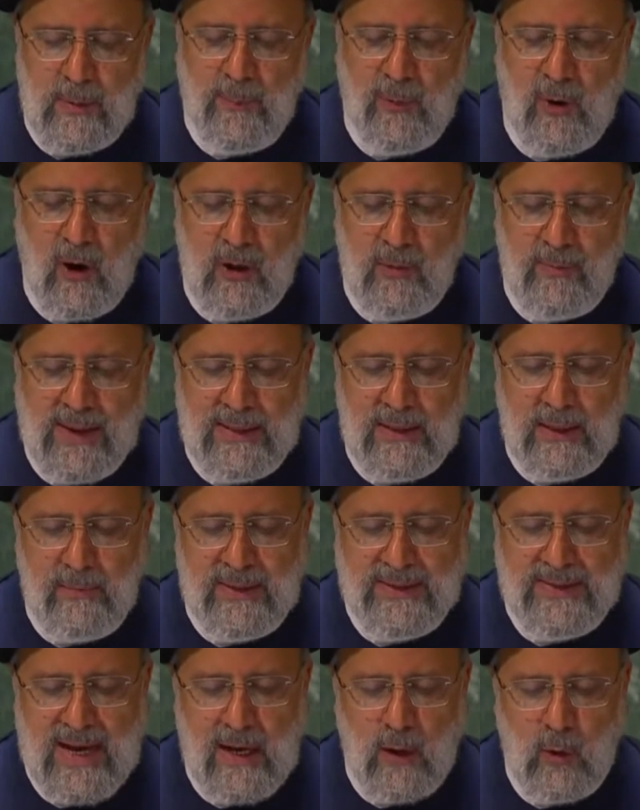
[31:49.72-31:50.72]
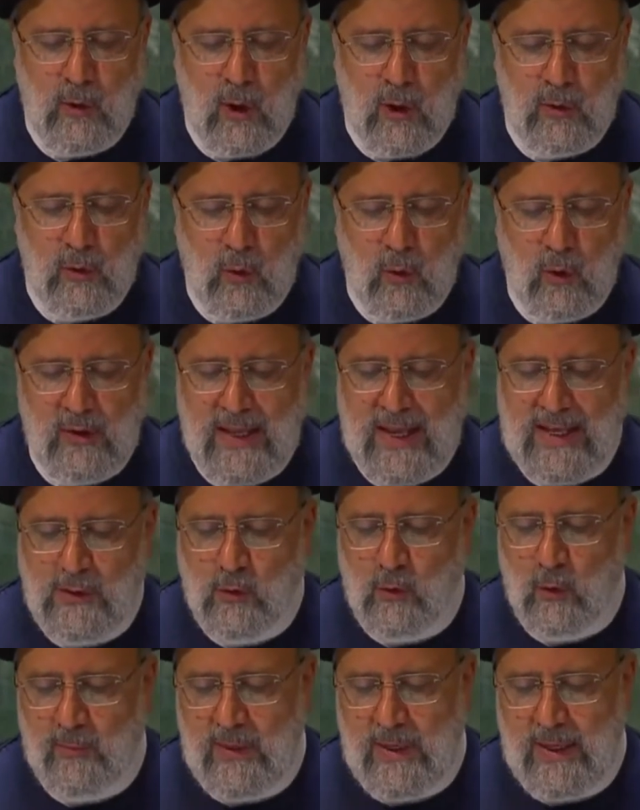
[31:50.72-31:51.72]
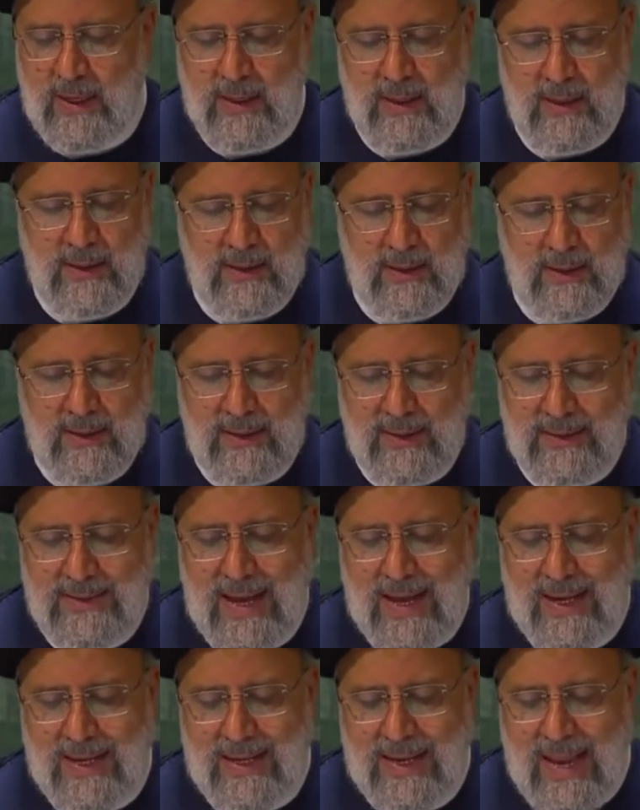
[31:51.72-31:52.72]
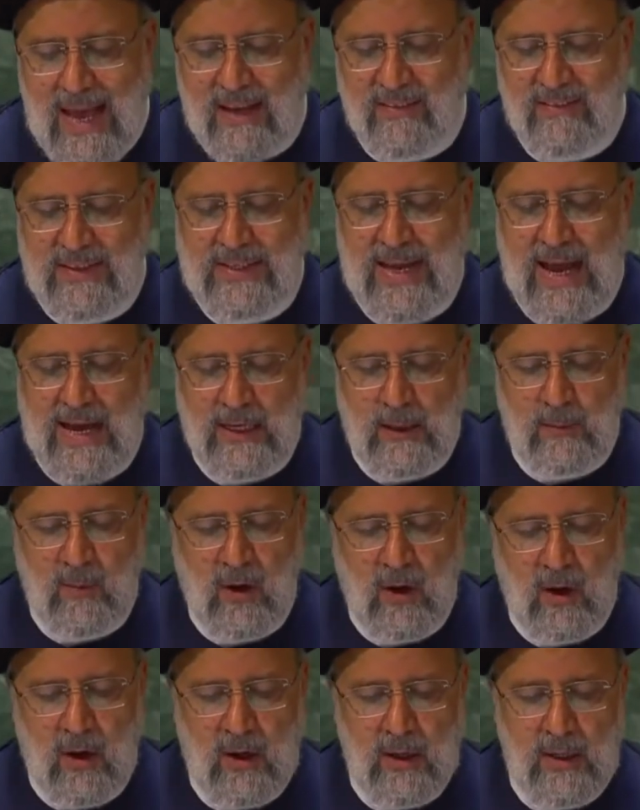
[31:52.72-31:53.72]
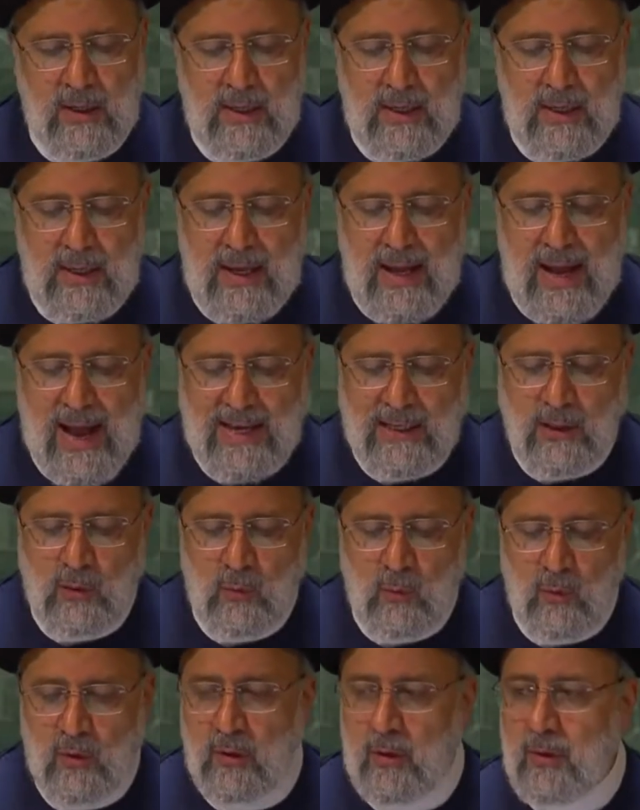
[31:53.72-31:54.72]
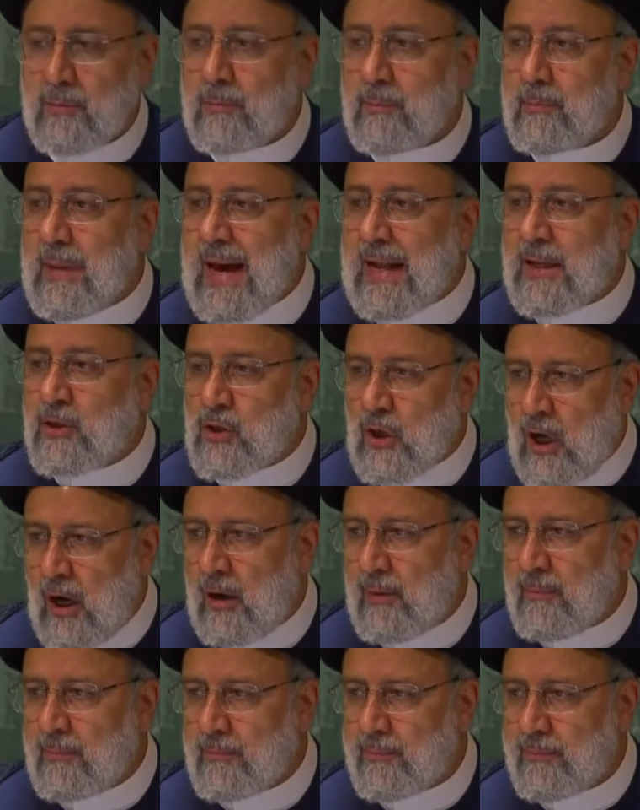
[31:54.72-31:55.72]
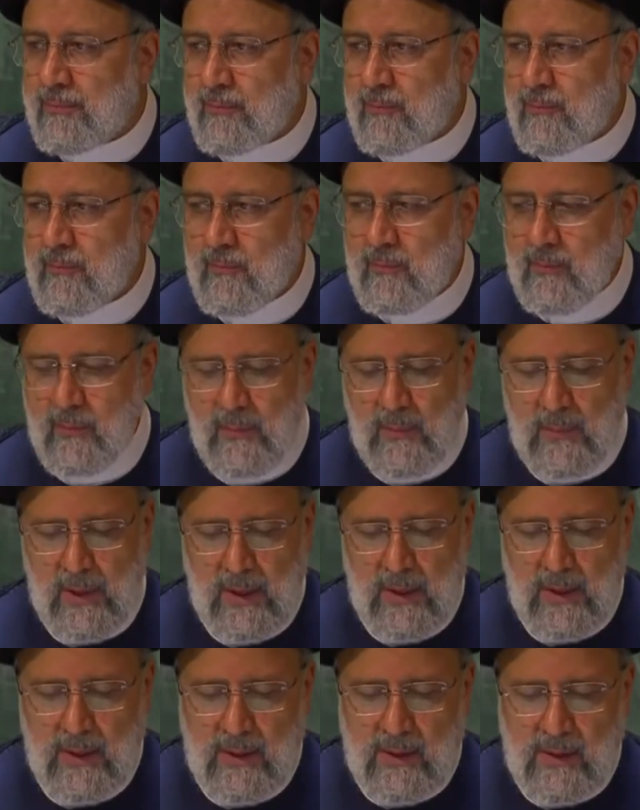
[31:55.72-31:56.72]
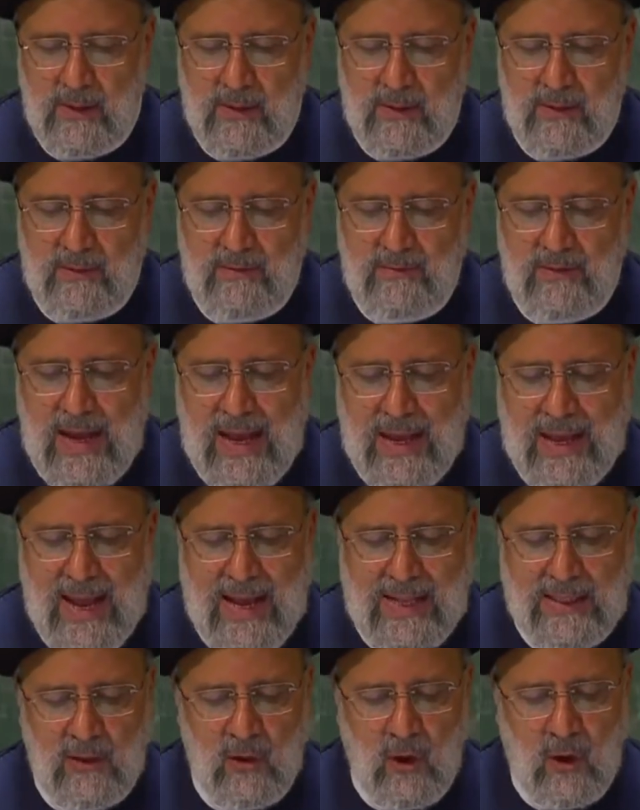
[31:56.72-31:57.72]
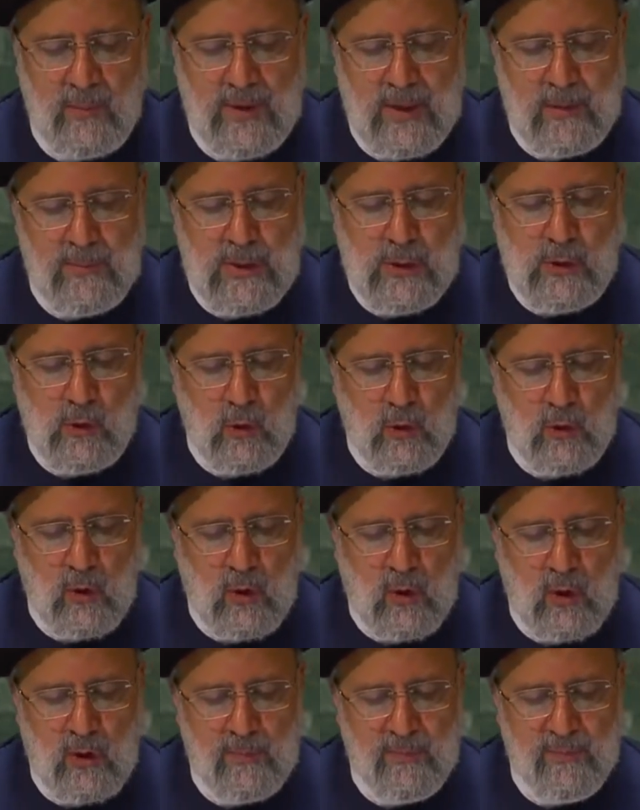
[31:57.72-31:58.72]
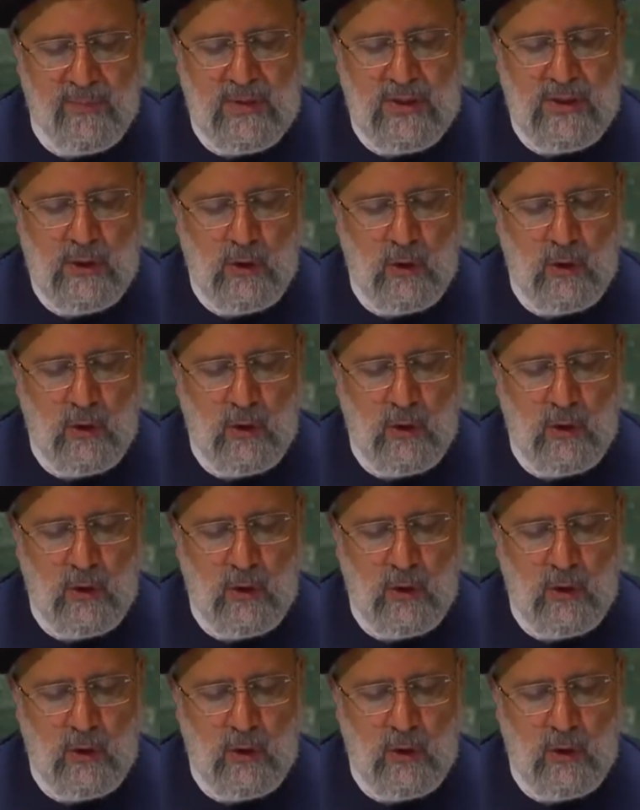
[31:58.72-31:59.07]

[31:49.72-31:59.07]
reach a proper conclusion and show her commitment and choose a path, either JCPOA or not,